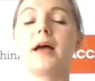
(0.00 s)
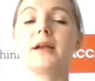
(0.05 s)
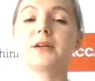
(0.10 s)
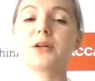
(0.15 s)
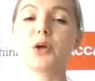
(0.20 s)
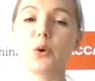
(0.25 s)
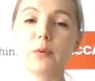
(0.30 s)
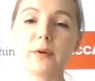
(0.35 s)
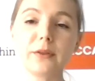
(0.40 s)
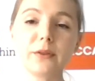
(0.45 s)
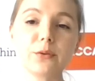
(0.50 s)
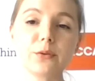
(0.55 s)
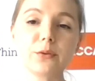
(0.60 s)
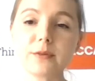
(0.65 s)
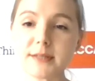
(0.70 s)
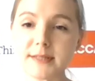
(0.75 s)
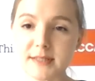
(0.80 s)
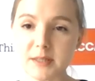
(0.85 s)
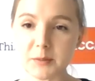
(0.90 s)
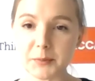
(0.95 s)
and going through
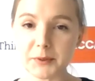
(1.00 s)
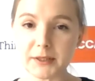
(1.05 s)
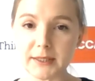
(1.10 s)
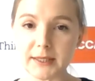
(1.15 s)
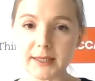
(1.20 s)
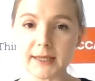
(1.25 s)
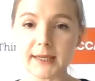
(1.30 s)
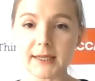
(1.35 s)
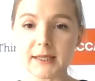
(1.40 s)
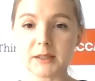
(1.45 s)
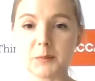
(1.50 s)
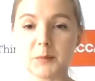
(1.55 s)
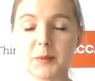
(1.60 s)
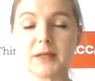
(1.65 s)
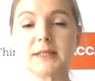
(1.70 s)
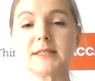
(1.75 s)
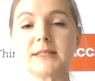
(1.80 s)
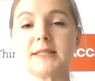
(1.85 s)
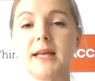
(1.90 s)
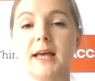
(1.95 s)
the CPD, it
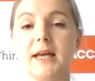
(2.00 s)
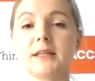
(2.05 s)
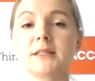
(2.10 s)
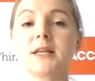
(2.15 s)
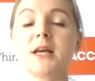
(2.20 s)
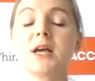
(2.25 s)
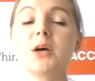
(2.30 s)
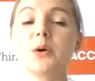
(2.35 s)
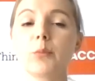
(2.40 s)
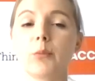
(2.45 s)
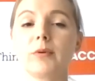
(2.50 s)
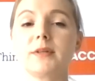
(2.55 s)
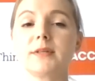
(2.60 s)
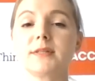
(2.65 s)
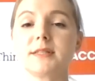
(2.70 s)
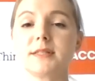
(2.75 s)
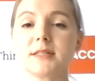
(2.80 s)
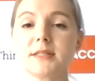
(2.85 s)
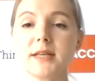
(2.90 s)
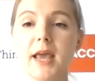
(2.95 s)
means that with the
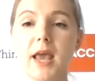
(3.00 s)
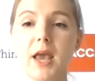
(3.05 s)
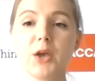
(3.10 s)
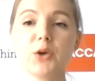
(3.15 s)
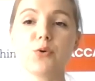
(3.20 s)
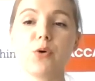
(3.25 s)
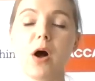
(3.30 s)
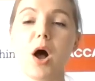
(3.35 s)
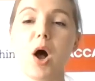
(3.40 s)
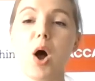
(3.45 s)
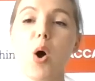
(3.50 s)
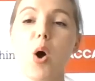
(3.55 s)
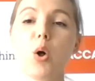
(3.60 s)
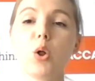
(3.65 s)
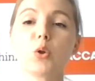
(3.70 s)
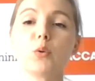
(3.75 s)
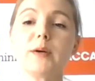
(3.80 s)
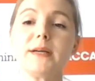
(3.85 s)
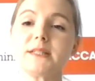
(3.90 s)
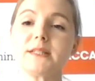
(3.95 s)
CCA, you are
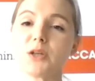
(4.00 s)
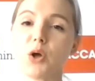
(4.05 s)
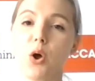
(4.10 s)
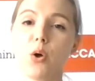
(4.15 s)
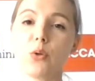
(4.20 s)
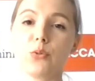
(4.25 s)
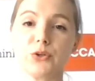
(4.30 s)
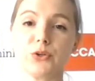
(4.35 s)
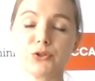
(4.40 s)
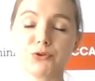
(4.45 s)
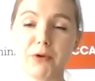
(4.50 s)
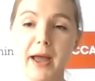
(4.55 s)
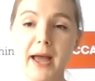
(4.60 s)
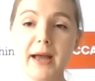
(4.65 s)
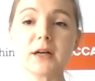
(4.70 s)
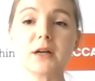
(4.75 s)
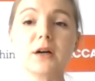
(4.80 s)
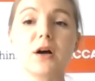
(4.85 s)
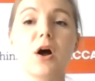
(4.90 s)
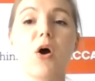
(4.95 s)
always on the
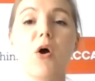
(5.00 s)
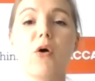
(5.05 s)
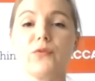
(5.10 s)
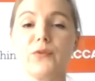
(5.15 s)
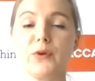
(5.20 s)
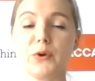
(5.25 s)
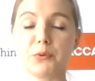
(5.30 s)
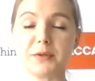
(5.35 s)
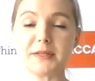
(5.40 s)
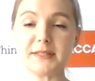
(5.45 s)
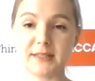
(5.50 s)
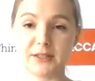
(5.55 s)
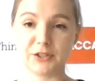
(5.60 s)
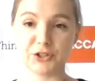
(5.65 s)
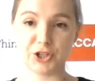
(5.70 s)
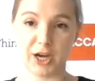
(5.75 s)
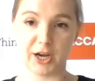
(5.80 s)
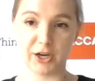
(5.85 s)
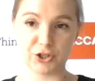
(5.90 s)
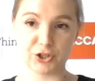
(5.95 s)
track of the recent
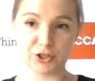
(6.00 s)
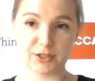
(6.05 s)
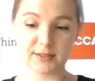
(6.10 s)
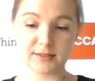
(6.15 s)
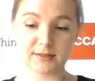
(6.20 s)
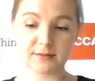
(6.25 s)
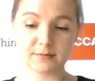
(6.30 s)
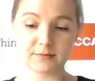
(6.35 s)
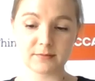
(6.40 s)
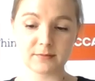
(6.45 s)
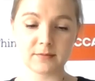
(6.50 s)
changes.